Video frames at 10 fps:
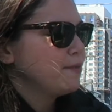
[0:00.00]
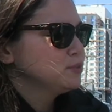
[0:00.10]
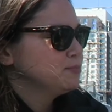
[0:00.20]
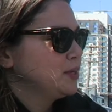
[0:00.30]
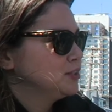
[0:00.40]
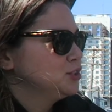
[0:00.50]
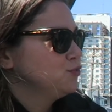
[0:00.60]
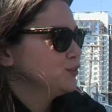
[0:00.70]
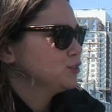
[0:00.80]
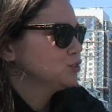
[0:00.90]
him there too
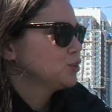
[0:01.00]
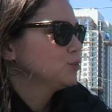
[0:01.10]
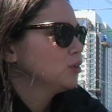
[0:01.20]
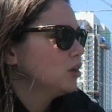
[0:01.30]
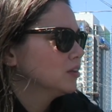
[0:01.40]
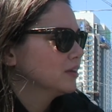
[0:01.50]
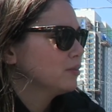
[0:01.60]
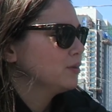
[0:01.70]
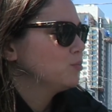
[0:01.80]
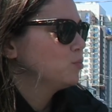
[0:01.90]
for so long. Like
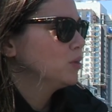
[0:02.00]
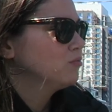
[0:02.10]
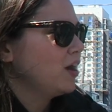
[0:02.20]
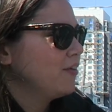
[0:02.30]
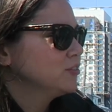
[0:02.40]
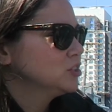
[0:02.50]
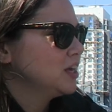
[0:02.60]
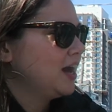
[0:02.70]
we would have rather just